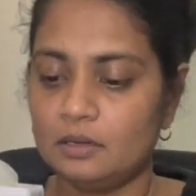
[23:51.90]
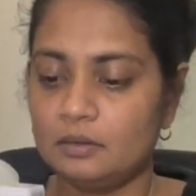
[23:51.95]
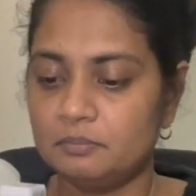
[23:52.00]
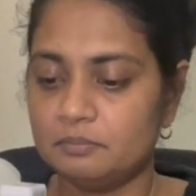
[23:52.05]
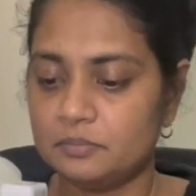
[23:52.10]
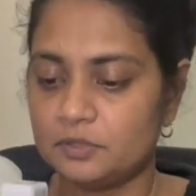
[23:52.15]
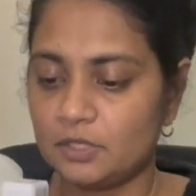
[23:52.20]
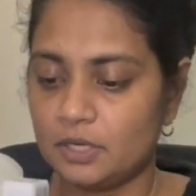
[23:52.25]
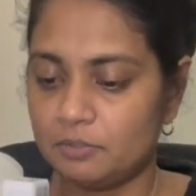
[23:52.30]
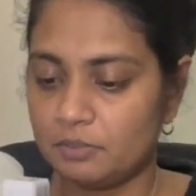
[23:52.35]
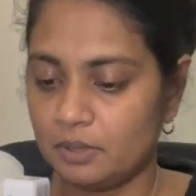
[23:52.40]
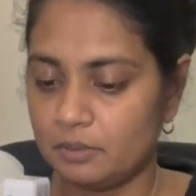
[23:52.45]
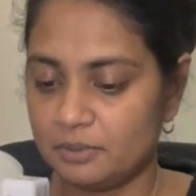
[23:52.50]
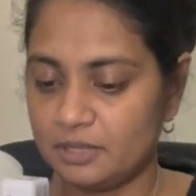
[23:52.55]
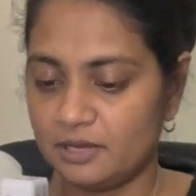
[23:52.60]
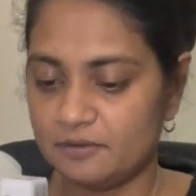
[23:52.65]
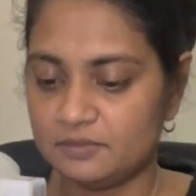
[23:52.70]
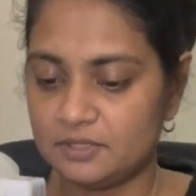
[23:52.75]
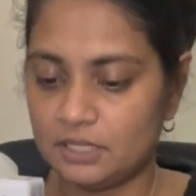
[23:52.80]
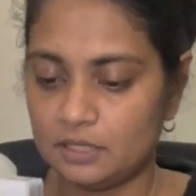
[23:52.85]
So I probably
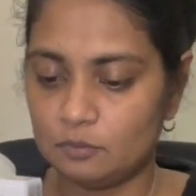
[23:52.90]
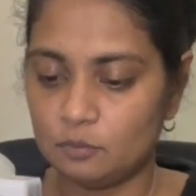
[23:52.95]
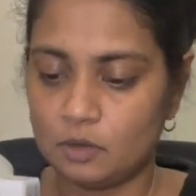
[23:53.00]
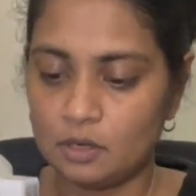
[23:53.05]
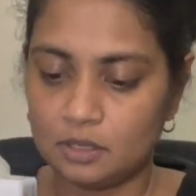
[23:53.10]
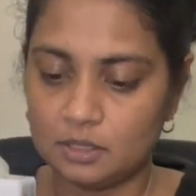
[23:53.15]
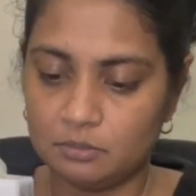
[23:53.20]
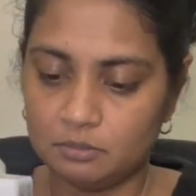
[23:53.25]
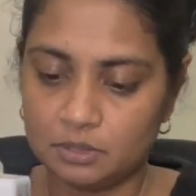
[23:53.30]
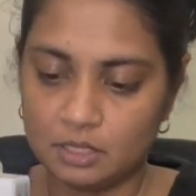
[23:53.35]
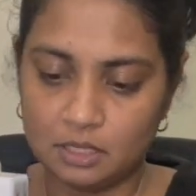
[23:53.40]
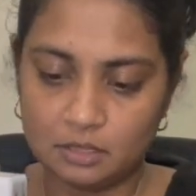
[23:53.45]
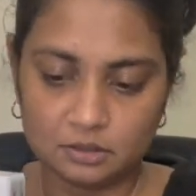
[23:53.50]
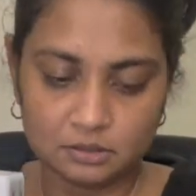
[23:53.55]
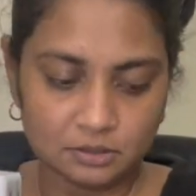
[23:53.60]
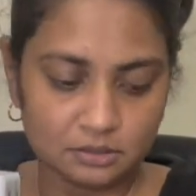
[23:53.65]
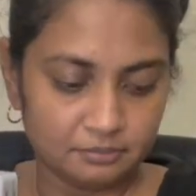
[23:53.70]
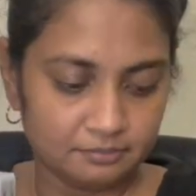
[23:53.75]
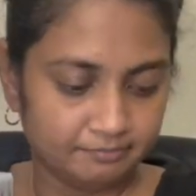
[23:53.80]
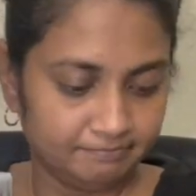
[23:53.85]
have 10 wonky
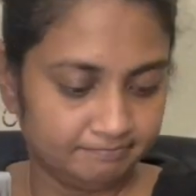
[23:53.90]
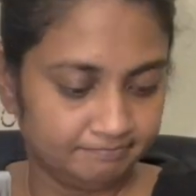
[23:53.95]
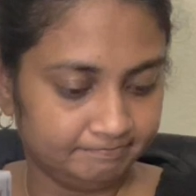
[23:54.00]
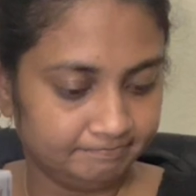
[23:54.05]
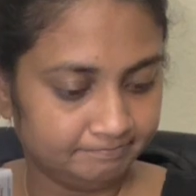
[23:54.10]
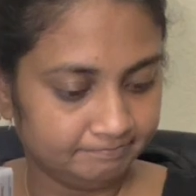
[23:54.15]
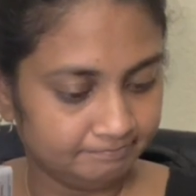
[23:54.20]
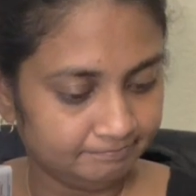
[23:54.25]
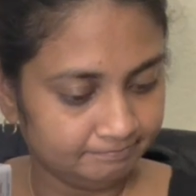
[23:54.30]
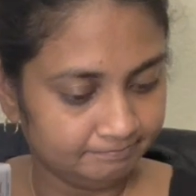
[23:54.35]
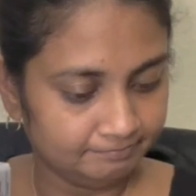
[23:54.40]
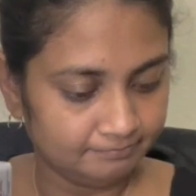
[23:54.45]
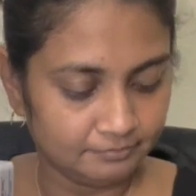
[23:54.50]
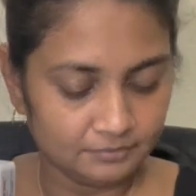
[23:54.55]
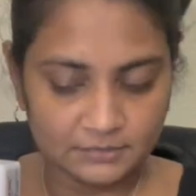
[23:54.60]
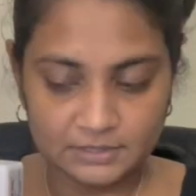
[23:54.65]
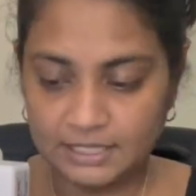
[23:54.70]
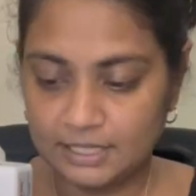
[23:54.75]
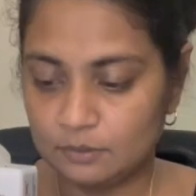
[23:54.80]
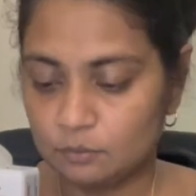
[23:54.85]
blocks,
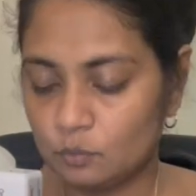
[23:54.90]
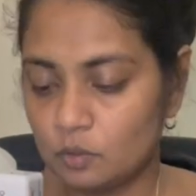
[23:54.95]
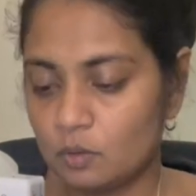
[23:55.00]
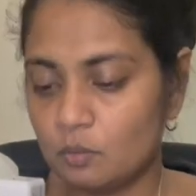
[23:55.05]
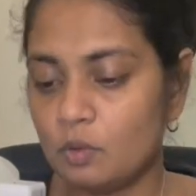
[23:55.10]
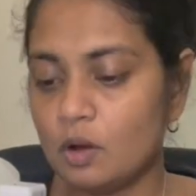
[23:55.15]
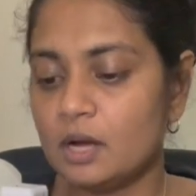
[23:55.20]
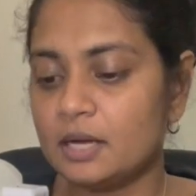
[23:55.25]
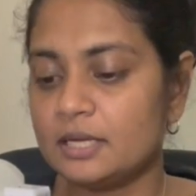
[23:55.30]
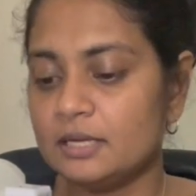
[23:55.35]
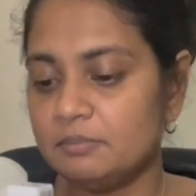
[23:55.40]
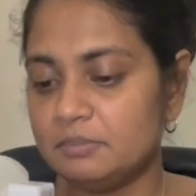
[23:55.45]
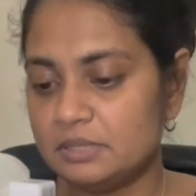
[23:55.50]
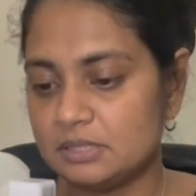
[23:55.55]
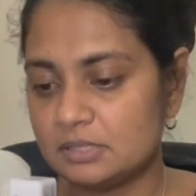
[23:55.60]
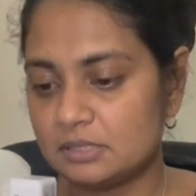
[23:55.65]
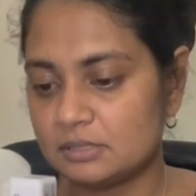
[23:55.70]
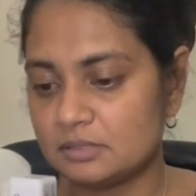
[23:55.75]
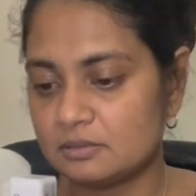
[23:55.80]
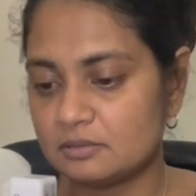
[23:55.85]
10 wonky
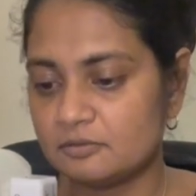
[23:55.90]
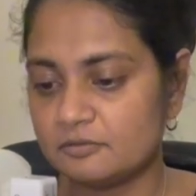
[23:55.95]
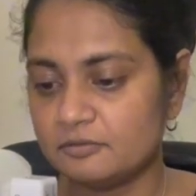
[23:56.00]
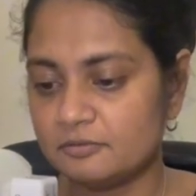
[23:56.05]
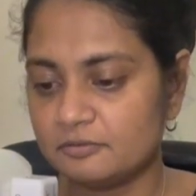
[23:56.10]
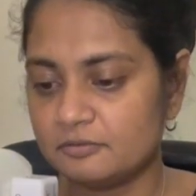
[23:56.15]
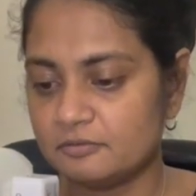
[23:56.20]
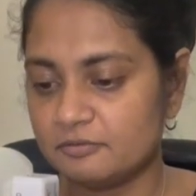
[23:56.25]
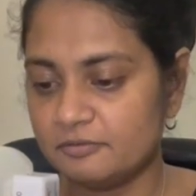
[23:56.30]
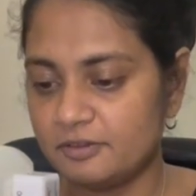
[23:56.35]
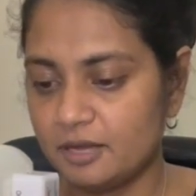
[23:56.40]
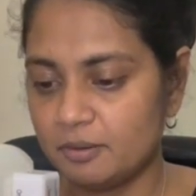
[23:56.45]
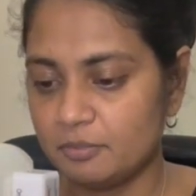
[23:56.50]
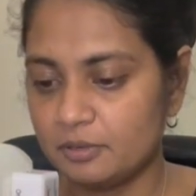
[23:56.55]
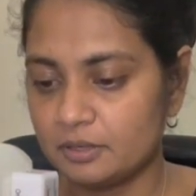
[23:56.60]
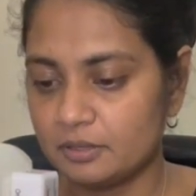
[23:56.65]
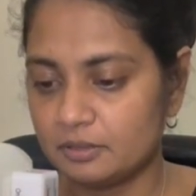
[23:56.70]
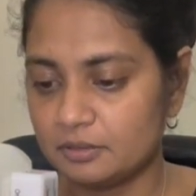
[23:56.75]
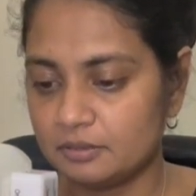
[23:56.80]
pieces of fabric.